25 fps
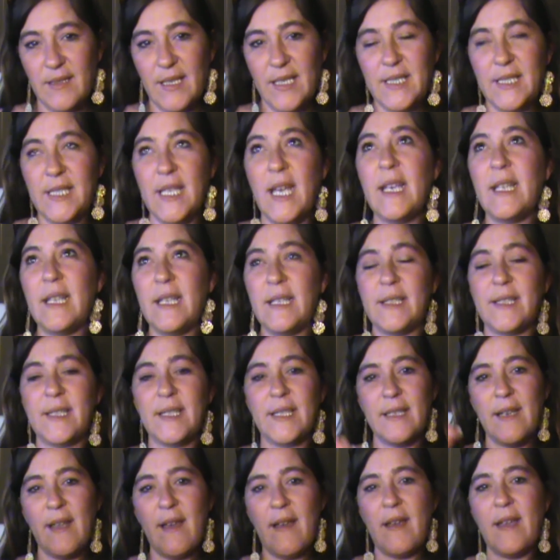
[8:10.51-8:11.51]

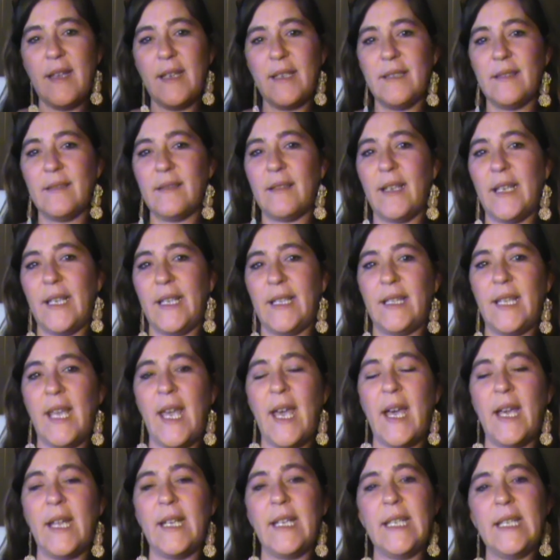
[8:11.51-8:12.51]
It's not like
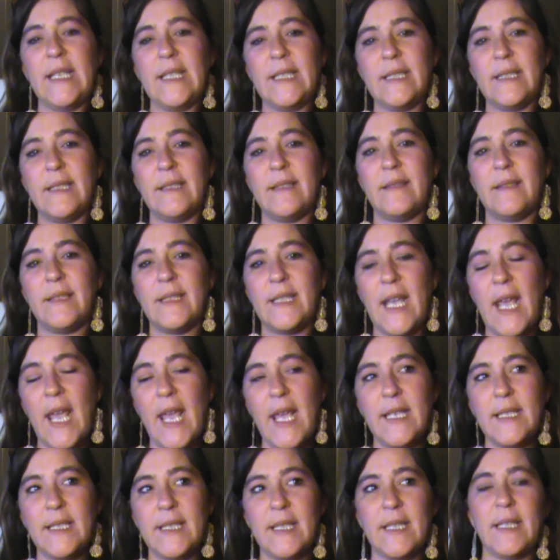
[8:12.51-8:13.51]
that. It
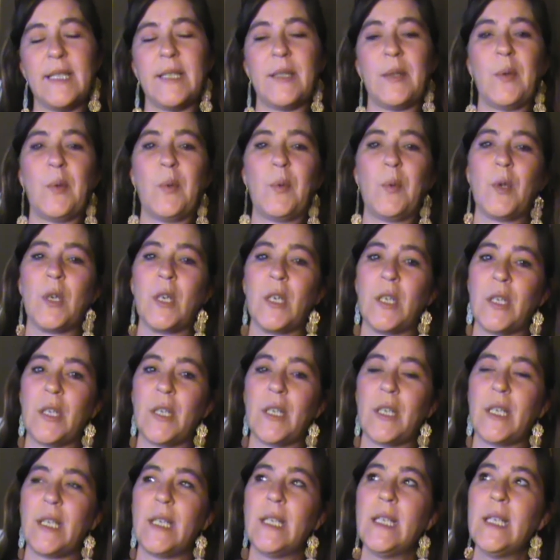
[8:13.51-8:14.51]
takes a little
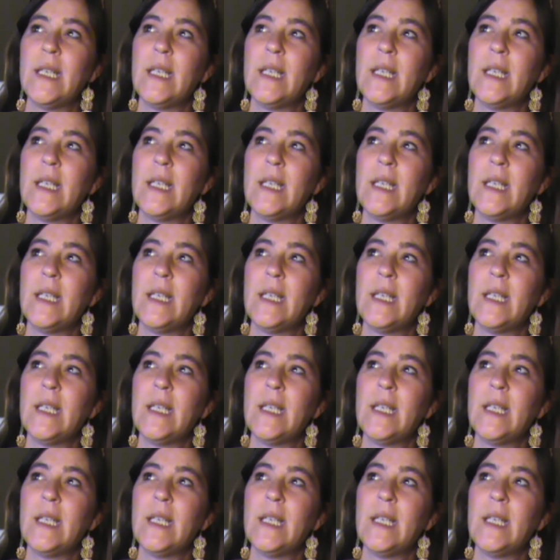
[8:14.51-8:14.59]
work.